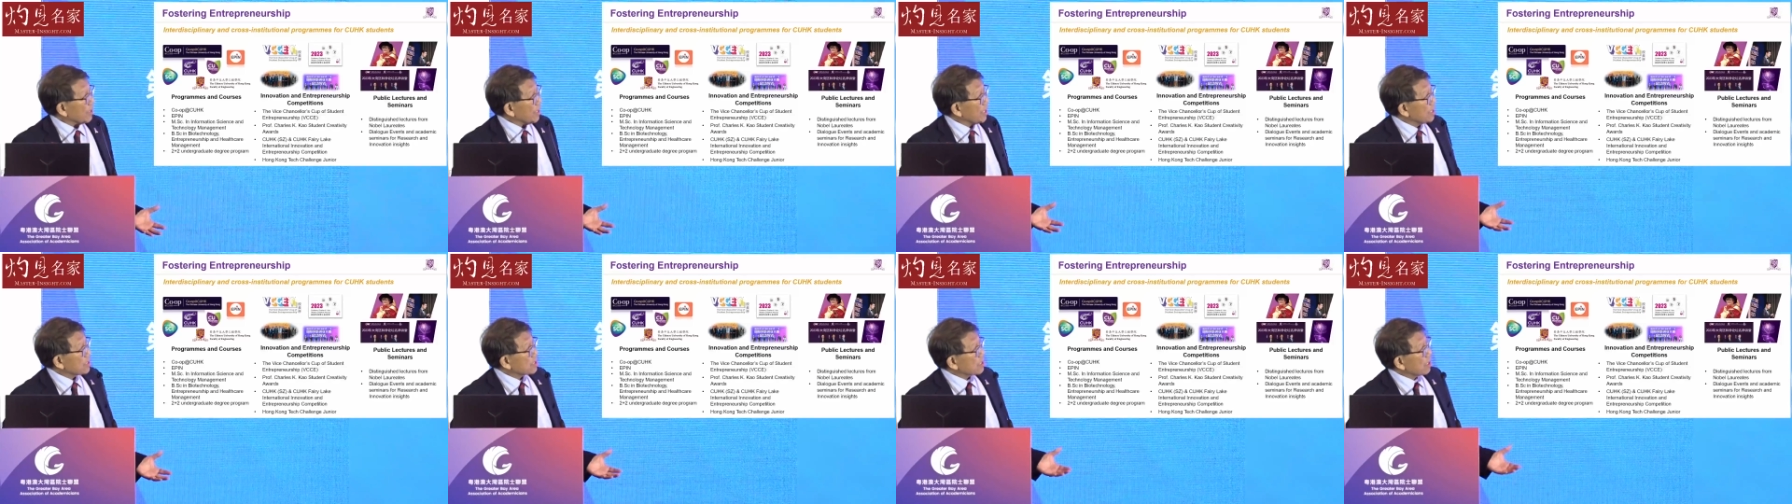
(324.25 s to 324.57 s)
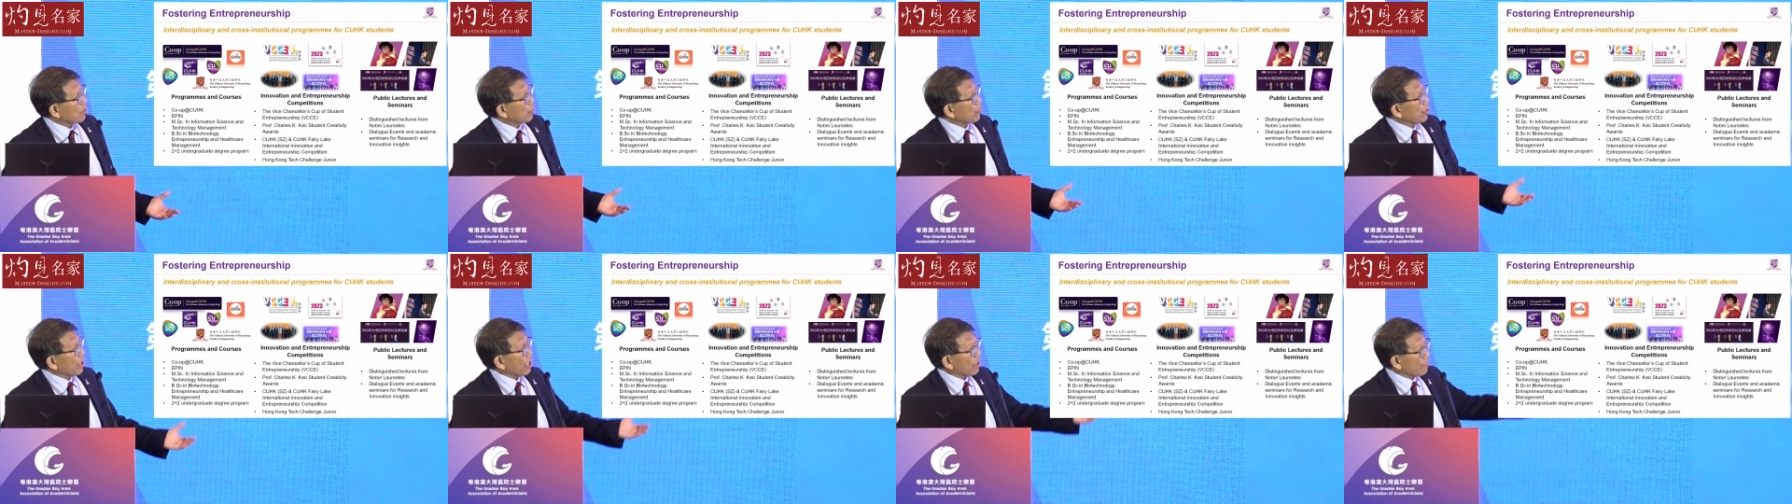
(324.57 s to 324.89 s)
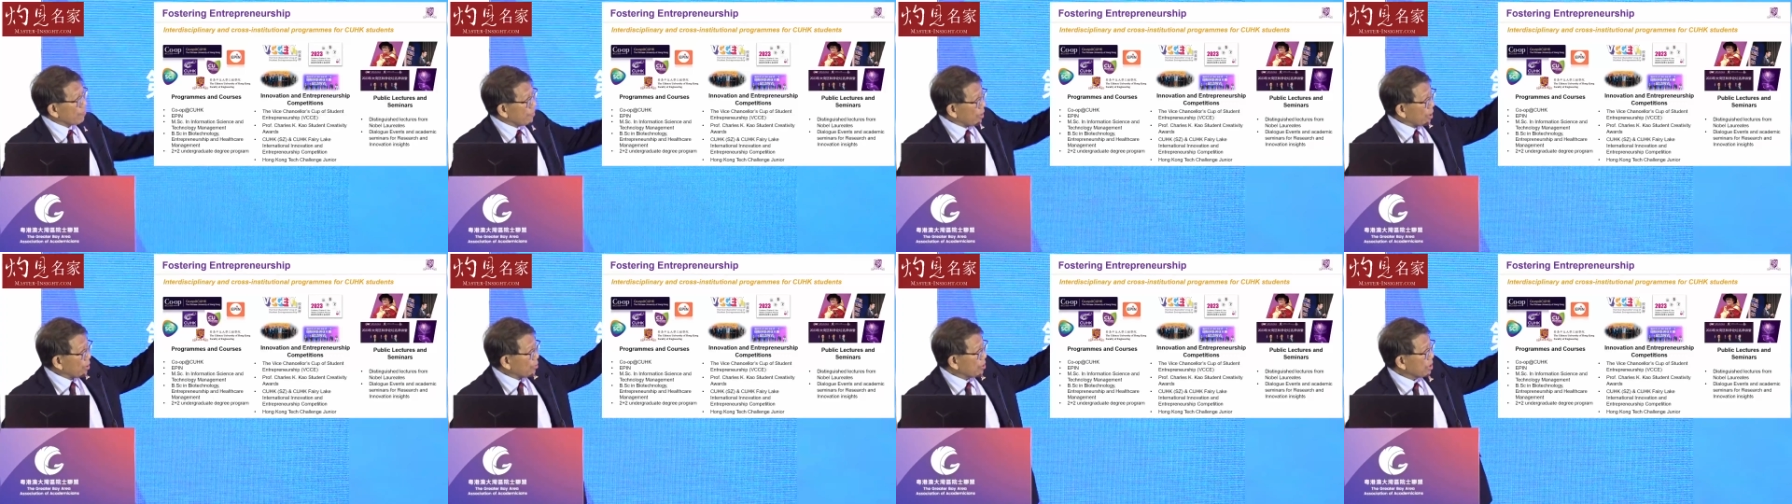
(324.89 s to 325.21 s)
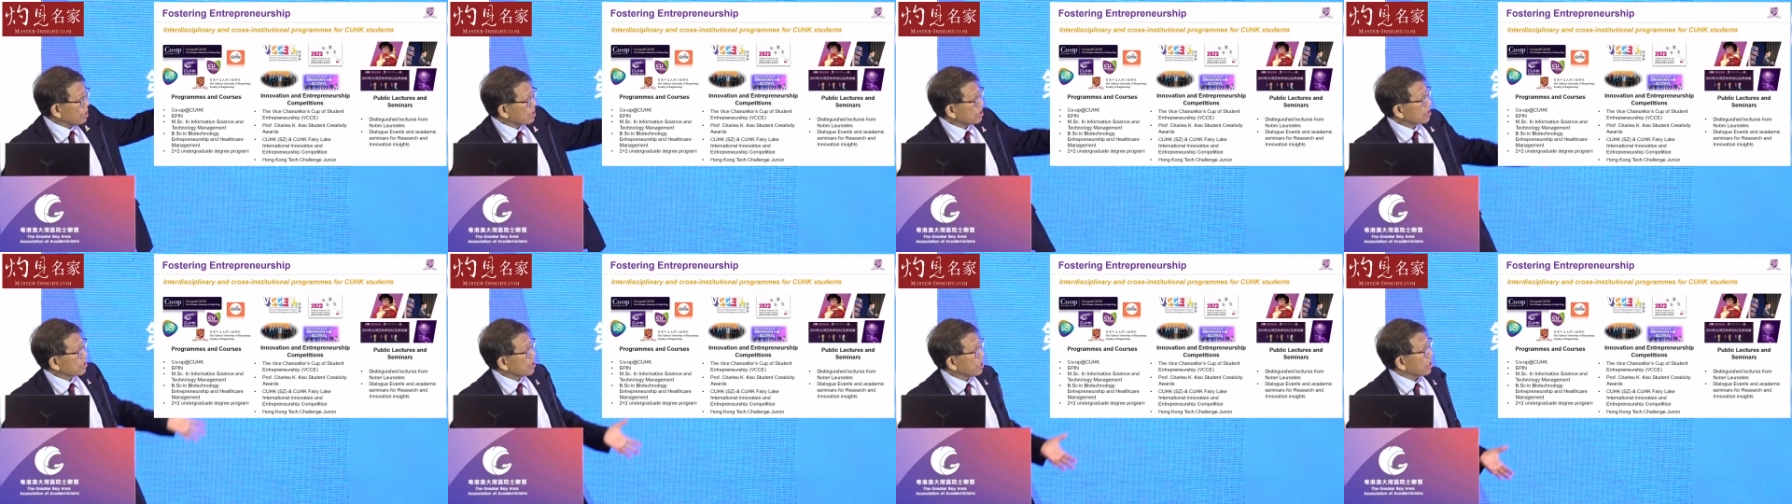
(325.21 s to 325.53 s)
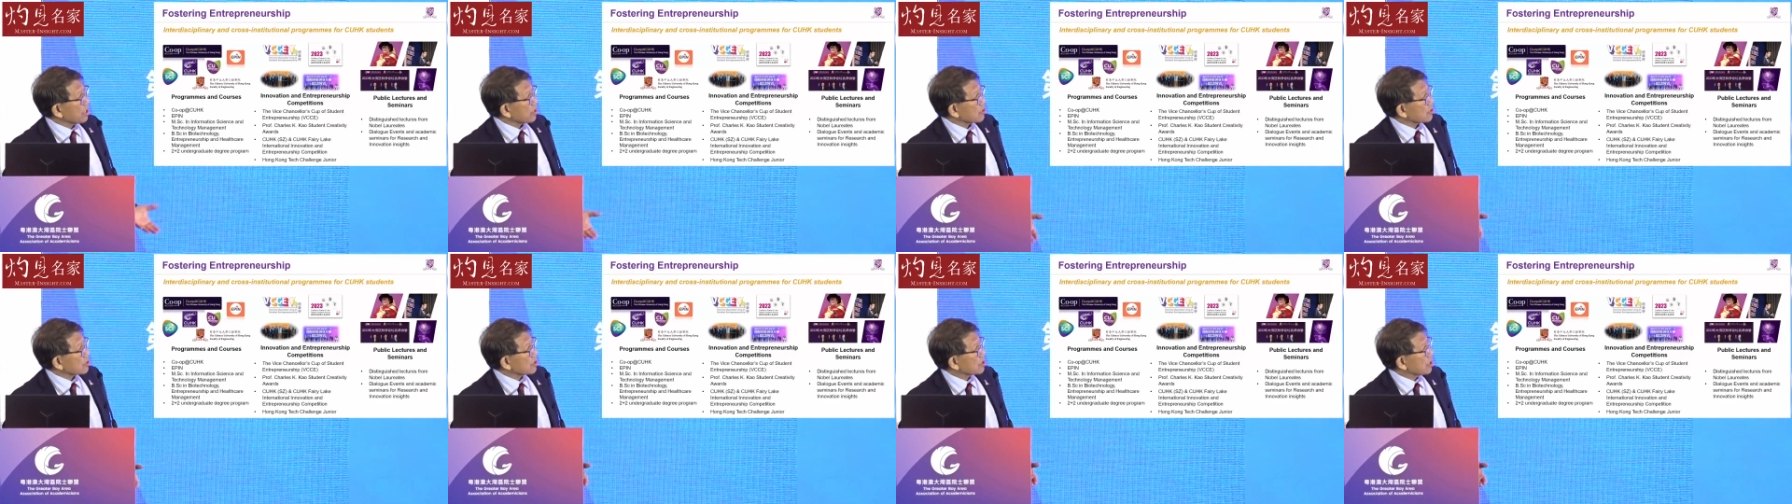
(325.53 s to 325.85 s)
is that we have various
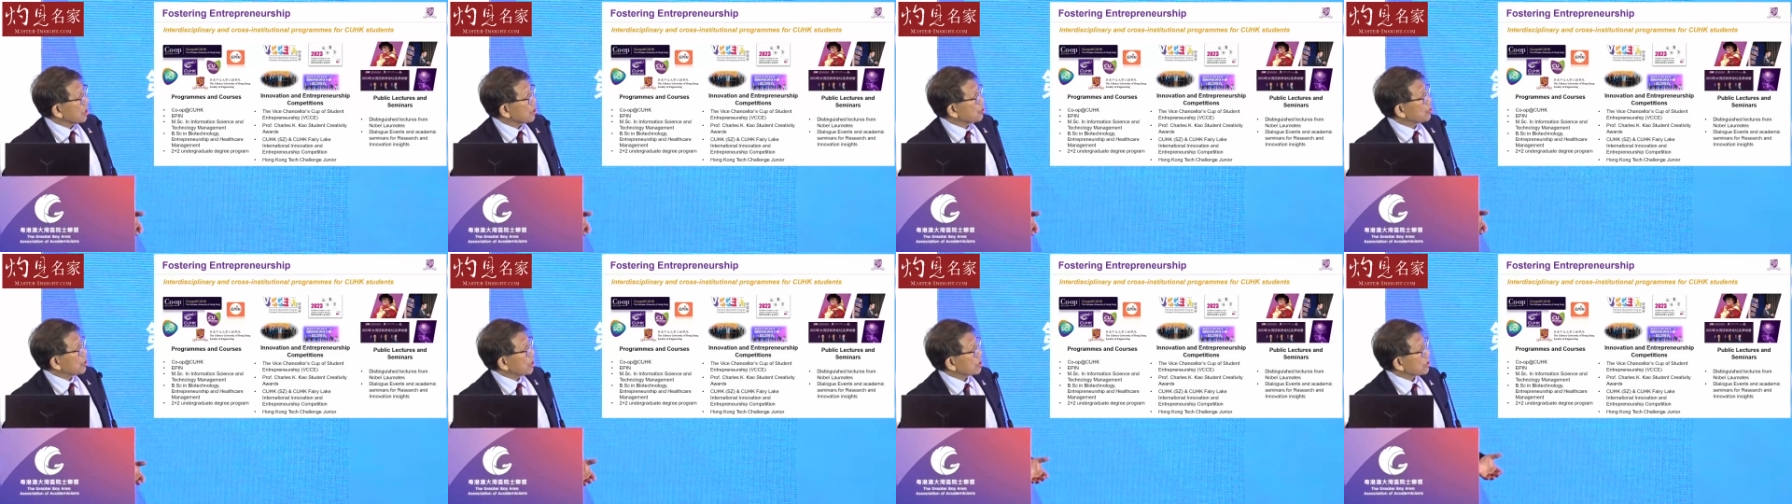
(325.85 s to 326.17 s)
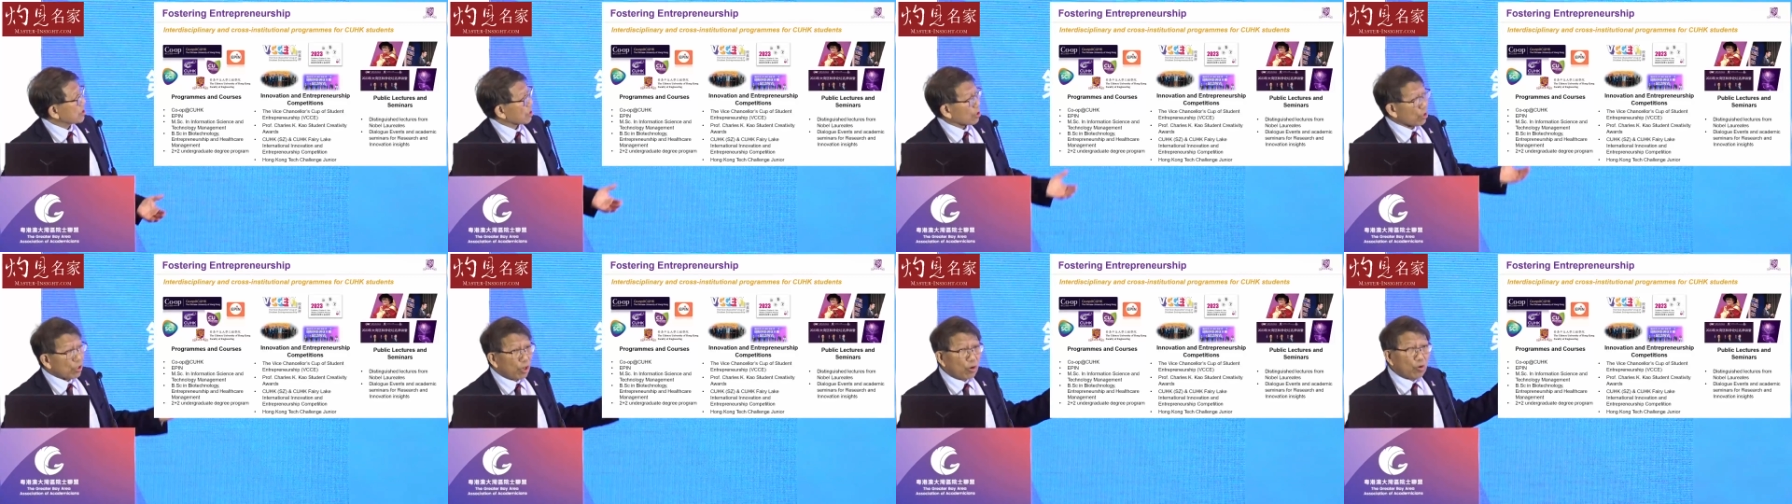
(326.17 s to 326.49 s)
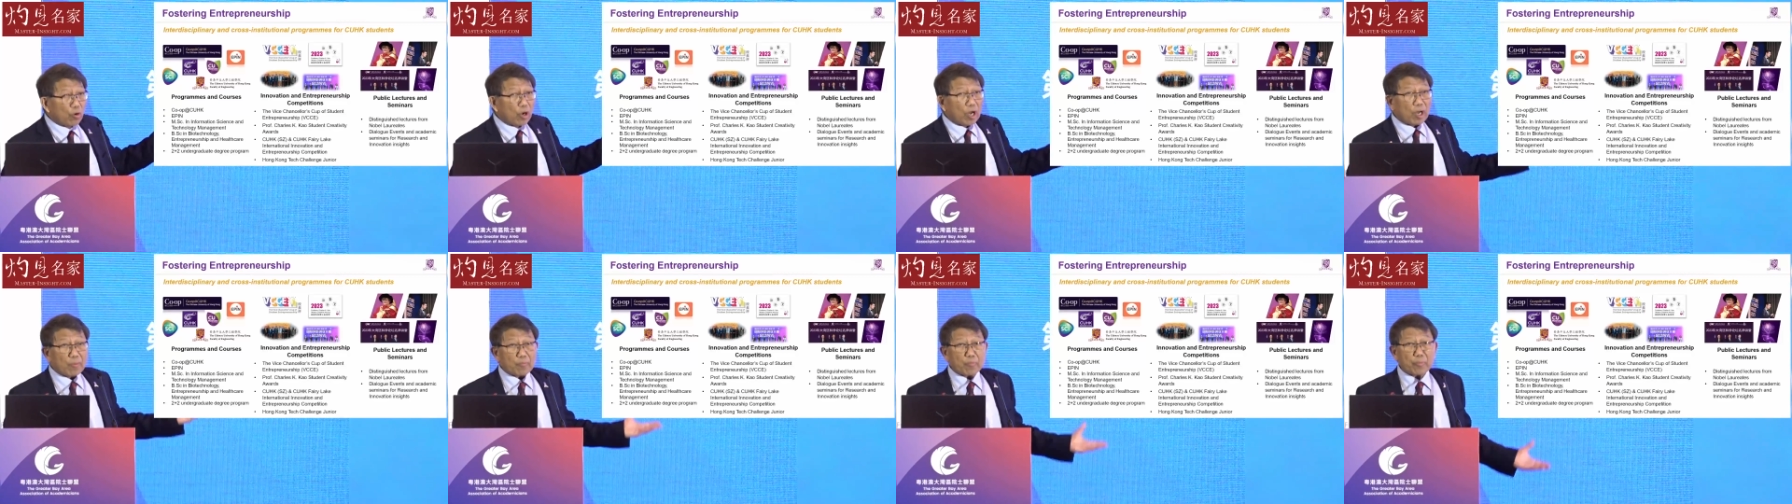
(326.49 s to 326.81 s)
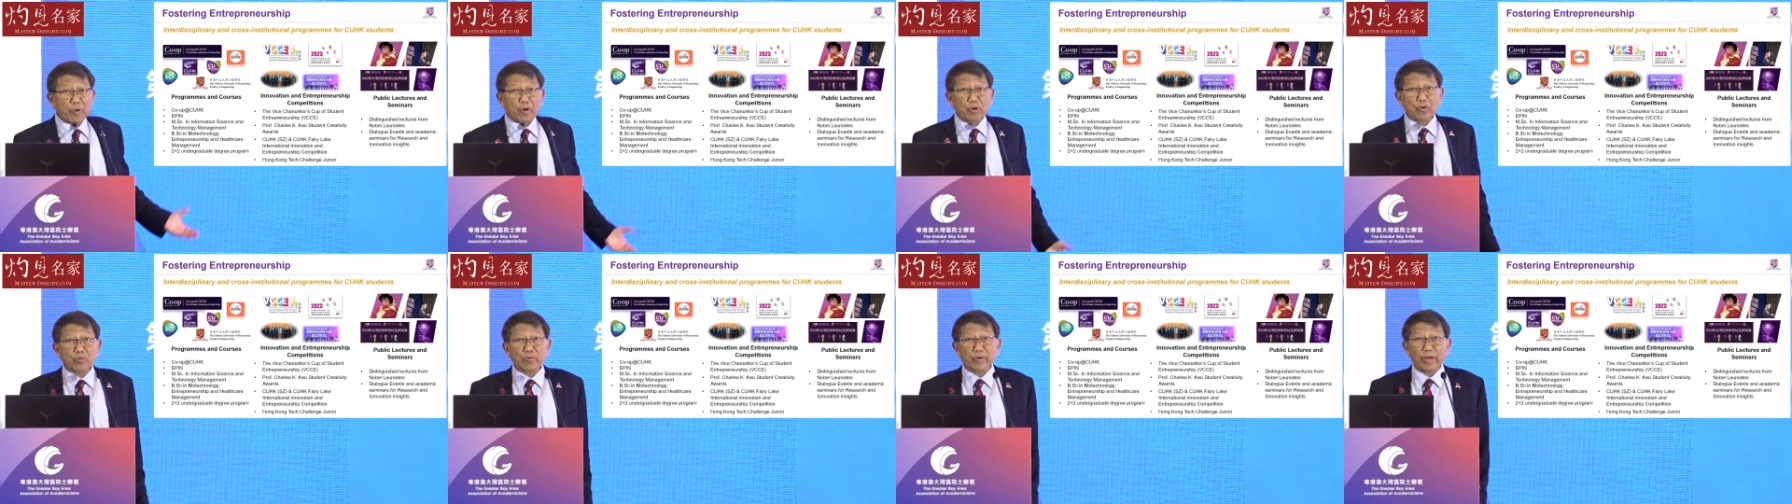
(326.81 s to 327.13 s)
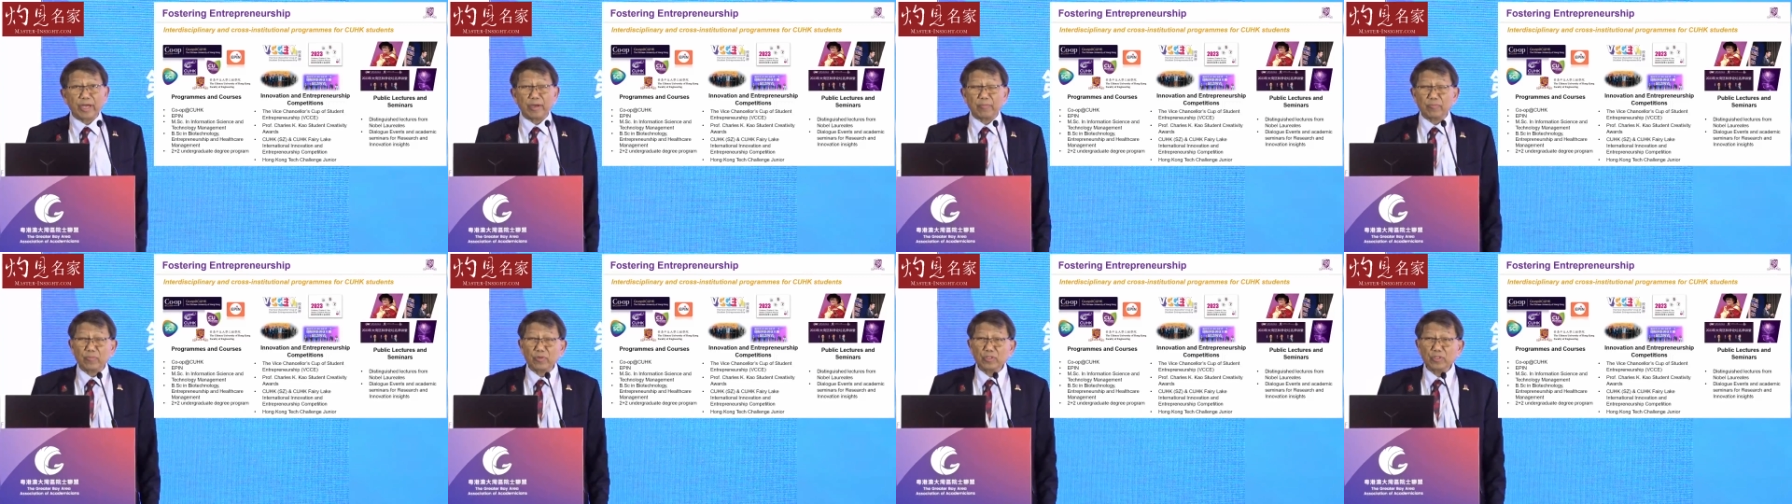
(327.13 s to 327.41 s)
things, such as a co-op program,